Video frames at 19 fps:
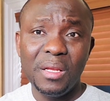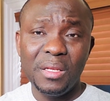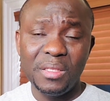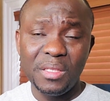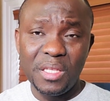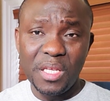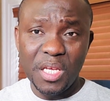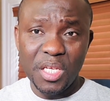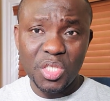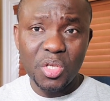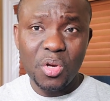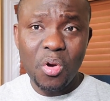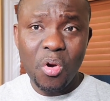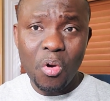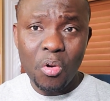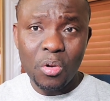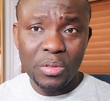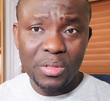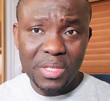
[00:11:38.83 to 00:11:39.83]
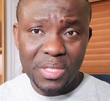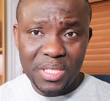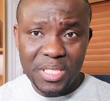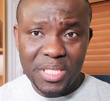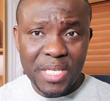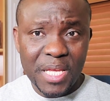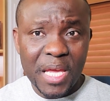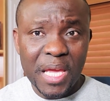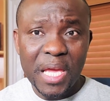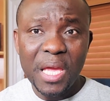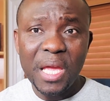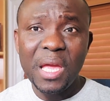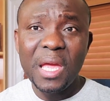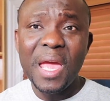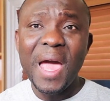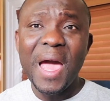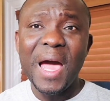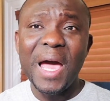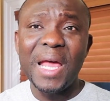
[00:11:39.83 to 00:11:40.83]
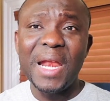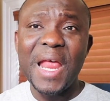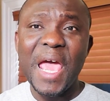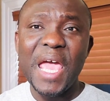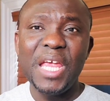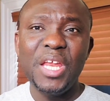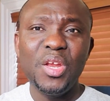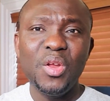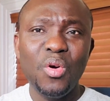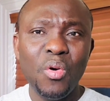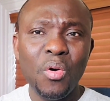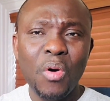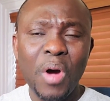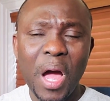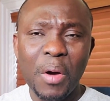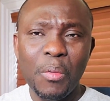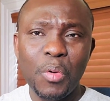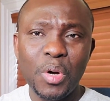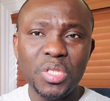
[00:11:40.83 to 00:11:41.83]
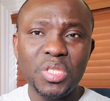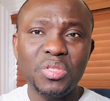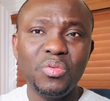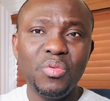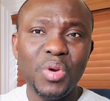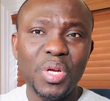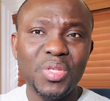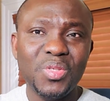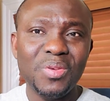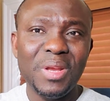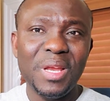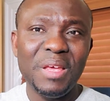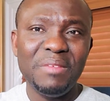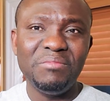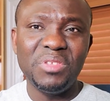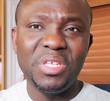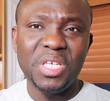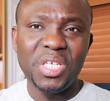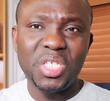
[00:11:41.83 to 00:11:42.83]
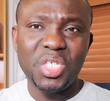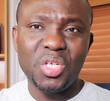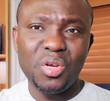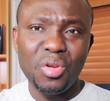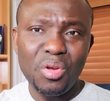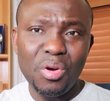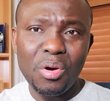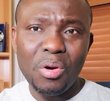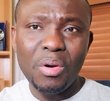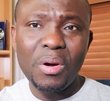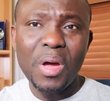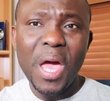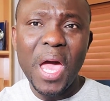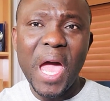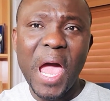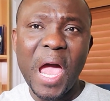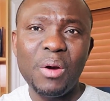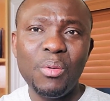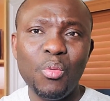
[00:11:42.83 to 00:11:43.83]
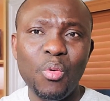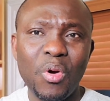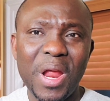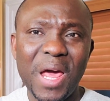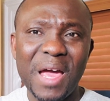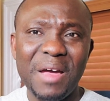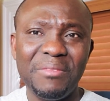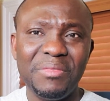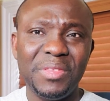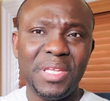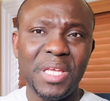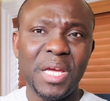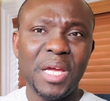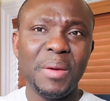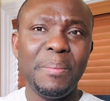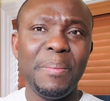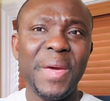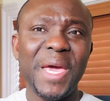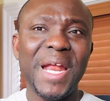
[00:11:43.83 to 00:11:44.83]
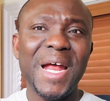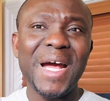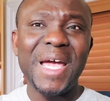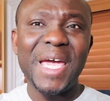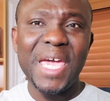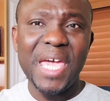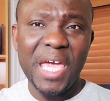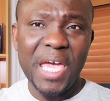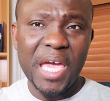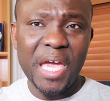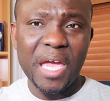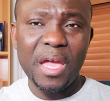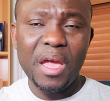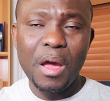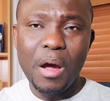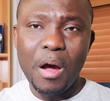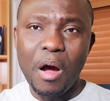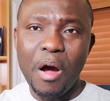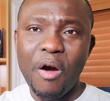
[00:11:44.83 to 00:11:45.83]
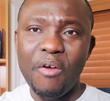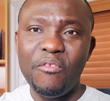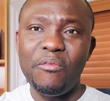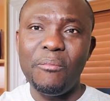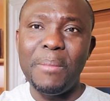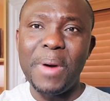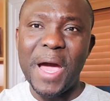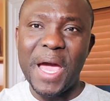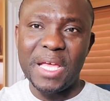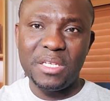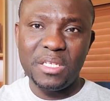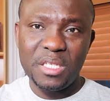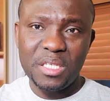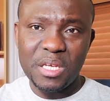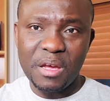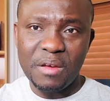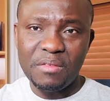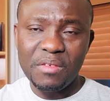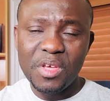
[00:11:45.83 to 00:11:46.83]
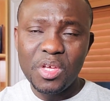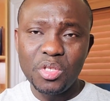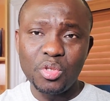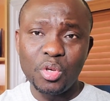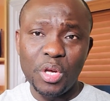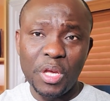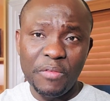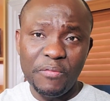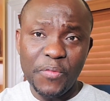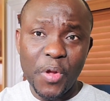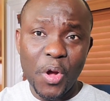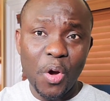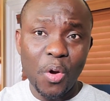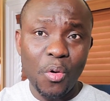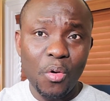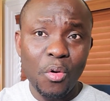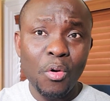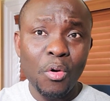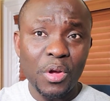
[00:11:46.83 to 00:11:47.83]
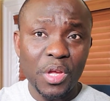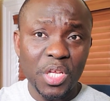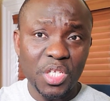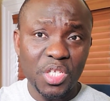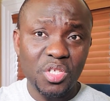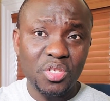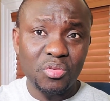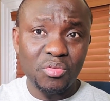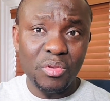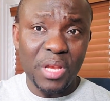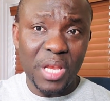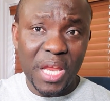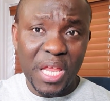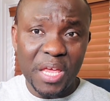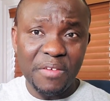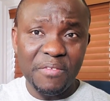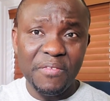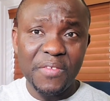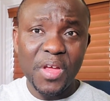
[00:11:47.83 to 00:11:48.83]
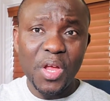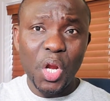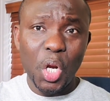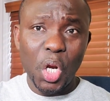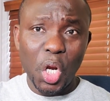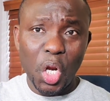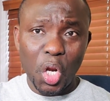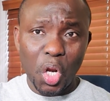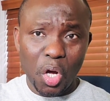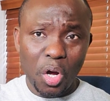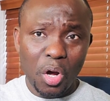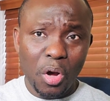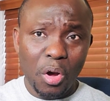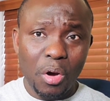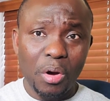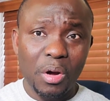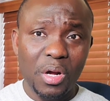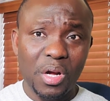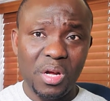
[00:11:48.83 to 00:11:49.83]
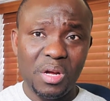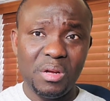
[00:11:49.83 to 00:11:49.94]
this quote say, had I know I was going to live this long, I would have taken better care of myself. So if your goal is to live long,